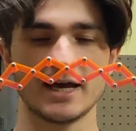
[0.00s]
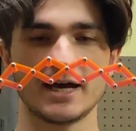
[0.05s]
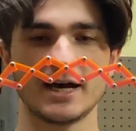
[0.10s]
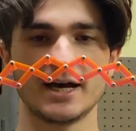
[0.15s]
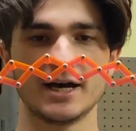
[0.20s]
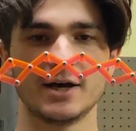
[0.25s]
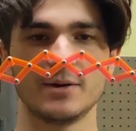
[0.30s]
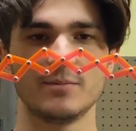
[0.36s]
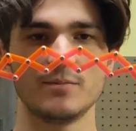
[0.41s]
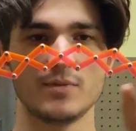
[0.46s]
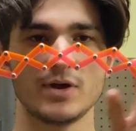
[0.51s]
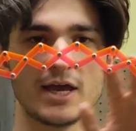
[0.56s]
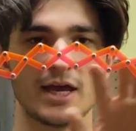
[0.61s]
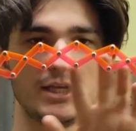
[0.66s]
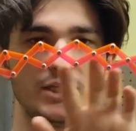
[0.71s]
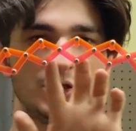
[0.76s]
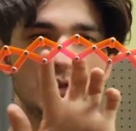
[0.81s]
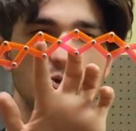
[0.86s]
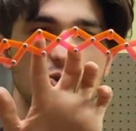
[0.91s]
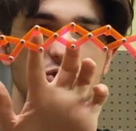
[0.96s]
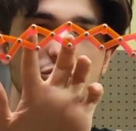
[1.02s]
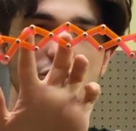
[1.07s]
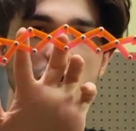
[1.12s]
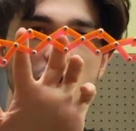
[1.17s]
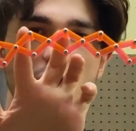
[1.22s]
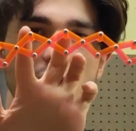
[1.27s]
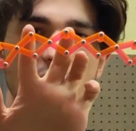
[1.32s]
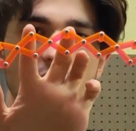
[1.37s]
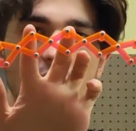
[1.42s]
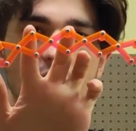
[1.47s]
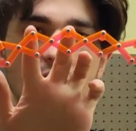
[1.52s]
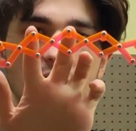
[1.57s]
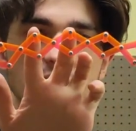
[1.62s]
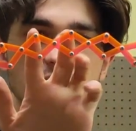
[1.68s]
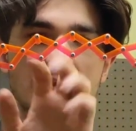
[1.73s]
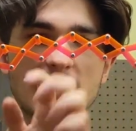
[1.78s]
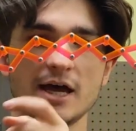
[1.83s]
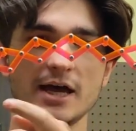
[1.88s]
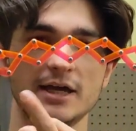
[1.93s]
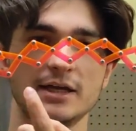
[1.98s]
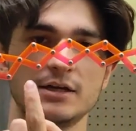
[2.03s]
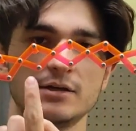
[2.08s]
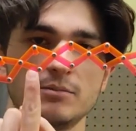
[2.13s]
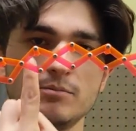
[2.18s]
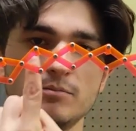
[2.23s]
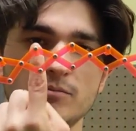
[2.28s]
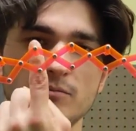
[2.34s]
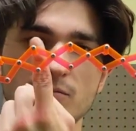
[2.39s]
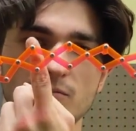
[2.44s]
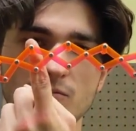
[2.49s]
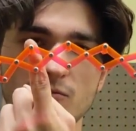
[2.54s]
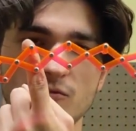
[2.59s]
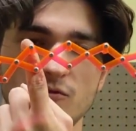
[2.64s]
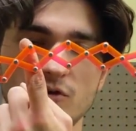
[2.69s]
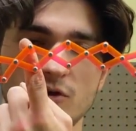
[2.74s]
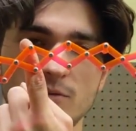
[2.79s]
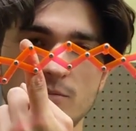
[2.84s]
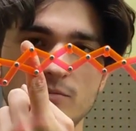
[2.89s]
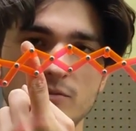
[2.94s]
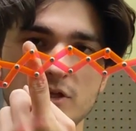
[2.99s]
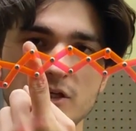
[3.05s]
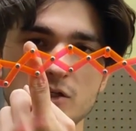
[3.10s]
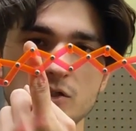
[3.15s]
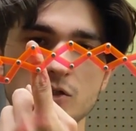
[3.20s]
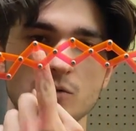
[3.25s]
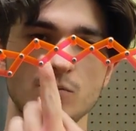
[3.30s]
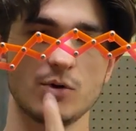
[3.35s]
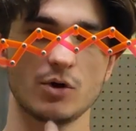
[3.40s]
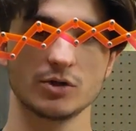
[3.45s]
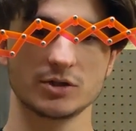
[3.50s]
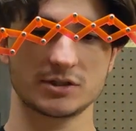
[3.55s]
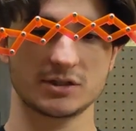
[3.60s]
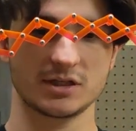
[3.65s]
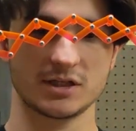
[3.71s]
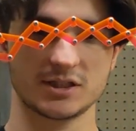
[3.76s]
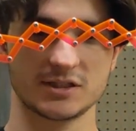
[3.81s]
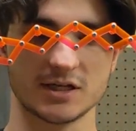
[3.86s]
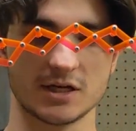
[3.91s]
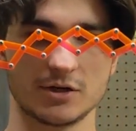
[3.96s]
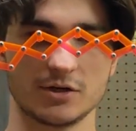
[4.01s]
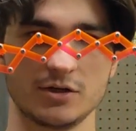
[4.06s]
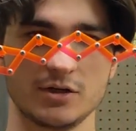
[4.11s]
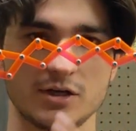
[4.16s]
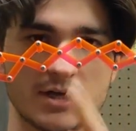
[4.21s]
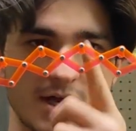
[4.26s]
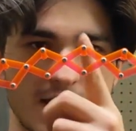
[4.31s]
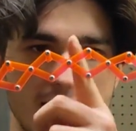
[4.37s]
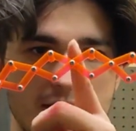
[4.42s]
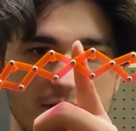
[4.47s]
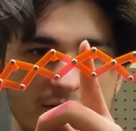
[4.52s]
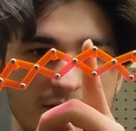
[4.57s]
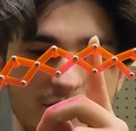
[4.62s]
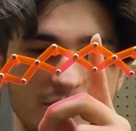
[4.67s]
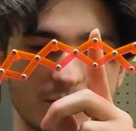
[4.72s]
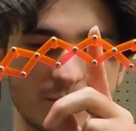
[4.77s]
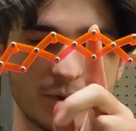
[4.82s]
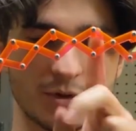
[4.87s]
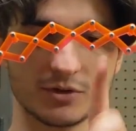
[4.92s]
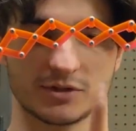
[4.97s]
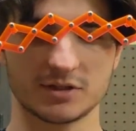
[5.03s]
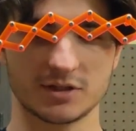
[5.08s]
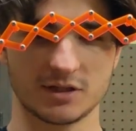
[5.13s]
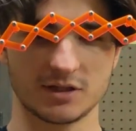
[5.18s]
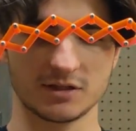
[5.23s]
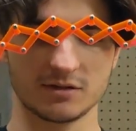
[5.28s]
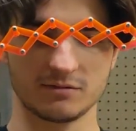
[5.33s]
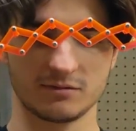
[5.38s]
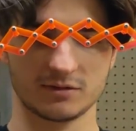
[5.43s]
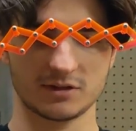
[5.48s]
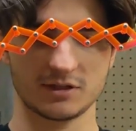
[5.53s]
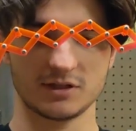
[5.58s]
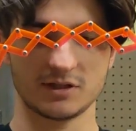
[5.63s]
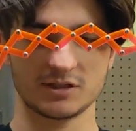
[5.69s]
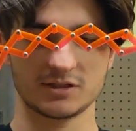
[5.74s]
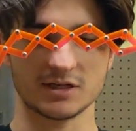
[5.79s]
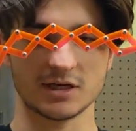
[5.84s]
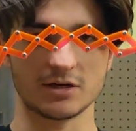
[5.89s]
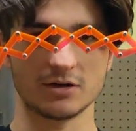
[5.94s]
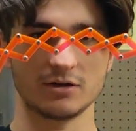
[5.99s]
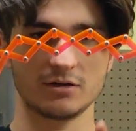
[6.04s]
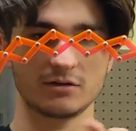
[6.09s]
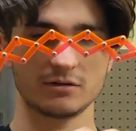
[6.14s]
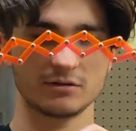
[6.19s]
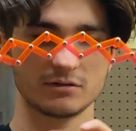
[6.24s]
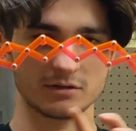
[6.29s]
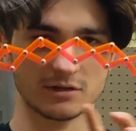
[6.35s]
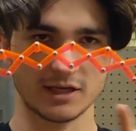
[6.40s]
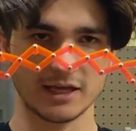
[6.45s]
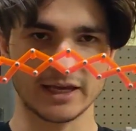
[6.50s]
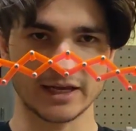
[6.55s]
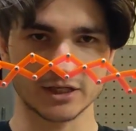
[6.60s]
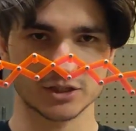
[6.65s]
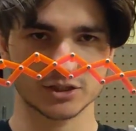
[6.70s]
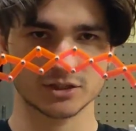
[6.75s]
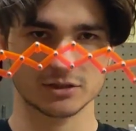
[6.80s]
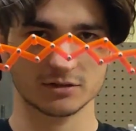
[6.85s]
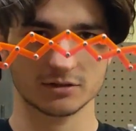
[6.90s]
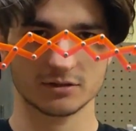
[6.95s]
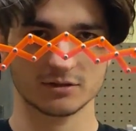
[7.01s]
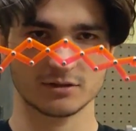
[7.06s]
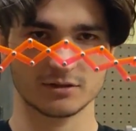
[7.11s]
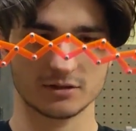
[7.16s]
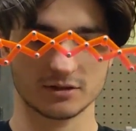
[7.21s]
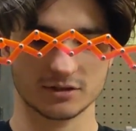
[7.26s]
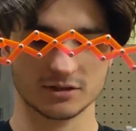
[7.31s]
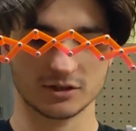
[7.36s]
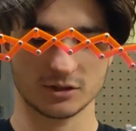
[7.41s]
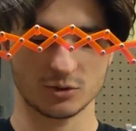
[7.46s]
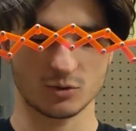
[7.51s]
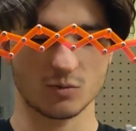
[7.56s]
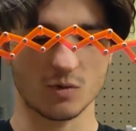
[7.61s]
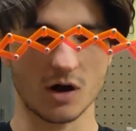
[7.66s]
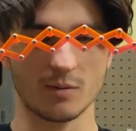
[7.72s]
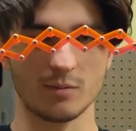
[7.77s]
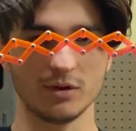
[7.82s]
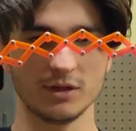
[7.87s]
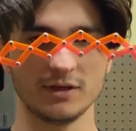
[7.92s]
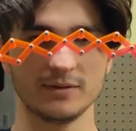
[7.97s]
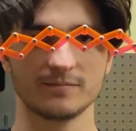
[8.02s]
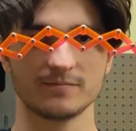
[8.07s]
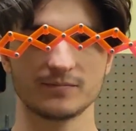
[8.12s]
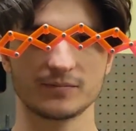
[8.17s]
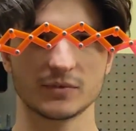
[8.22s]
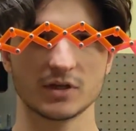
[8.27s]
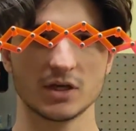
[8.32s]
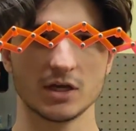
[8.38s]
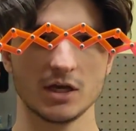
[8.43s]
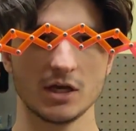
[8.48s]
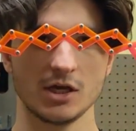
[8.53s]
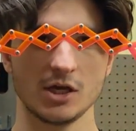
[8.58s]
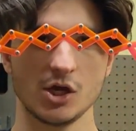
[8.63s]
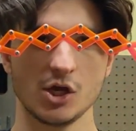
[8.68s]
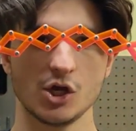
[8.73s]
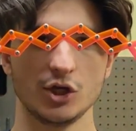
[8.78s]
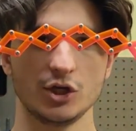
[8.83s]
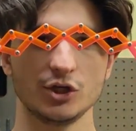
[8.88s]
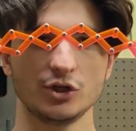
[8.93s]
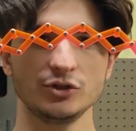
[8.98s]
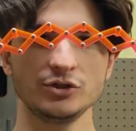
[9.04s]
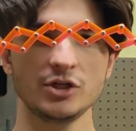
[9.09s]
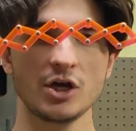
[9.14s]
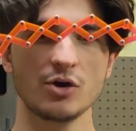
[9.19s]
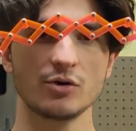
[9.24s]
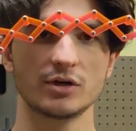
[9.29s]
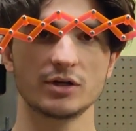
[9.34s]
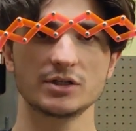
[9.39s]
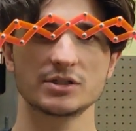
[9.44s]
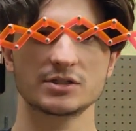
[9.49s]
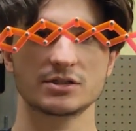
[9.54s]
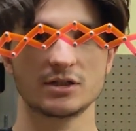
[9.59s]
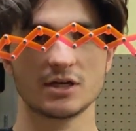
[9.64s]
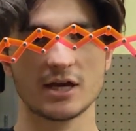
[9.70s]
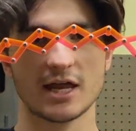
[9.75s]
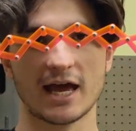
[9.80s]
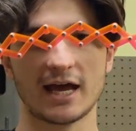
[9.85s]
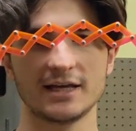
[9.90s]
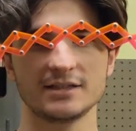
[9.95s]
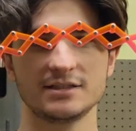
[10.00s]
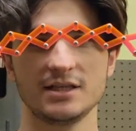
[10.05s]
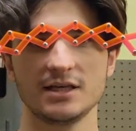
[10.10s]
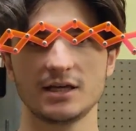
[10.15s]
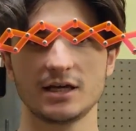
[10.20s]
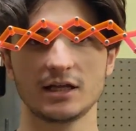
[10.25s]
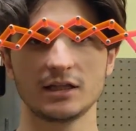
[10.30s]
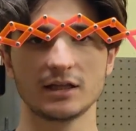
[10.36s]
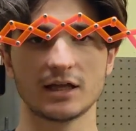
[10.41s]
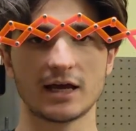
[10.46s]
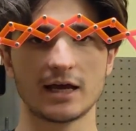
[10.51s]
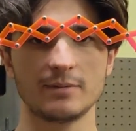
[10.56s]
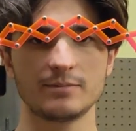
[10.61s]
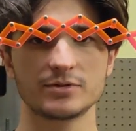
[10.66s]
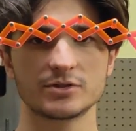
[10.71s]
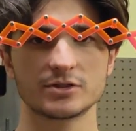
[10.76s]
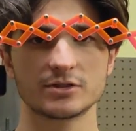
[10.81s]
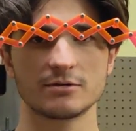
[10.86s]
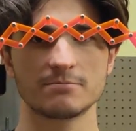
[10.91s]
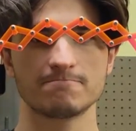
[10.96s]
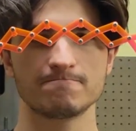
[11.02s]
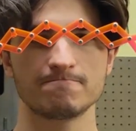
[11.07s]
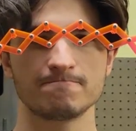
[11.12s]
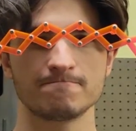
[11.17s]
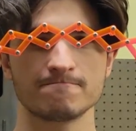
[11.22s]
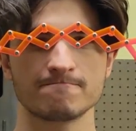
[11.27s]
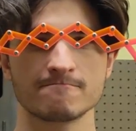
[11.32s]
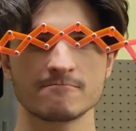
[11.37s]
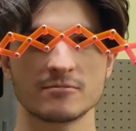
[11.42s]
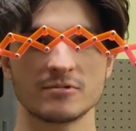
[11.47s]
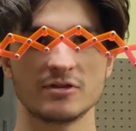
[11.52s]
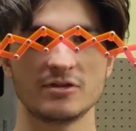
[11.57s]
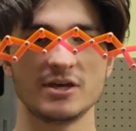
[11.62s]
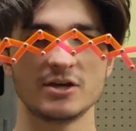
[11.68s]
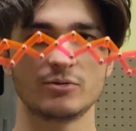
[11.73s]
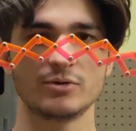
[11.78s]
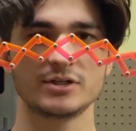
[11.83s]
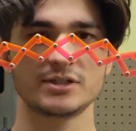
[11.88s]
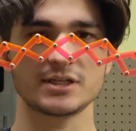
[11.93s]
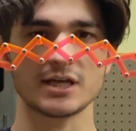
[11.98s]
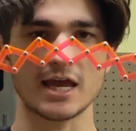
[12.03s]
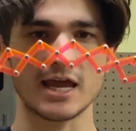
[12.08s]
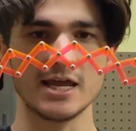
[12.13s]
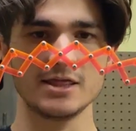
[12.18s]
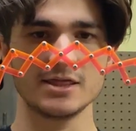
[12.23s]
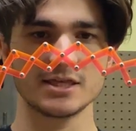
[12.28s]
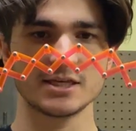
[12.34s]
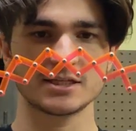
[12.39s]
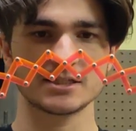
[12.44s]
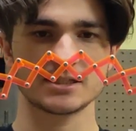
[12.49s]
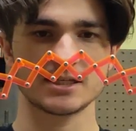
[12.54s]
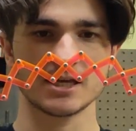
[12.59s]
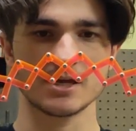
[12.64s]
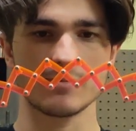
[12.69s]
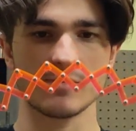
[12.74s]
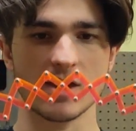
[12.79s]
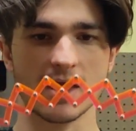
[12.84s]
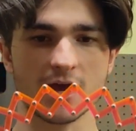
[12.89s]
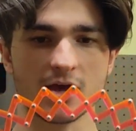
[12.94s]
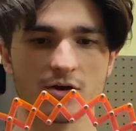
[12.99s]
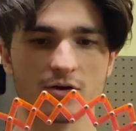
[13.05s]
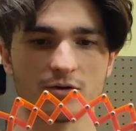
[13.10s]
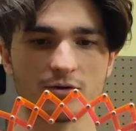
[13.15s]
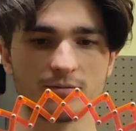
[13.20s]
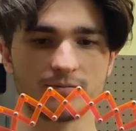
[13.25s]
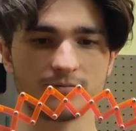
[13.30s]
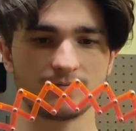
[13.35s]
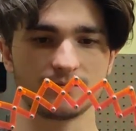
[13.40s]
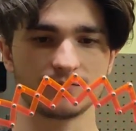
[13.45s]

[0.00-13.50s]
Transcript: and you draw a line from these 2 bolts to the center, and these 2 bolts to the center-ish, it's a little wobbly, you'll notice that as they collapse, they retain the same angle.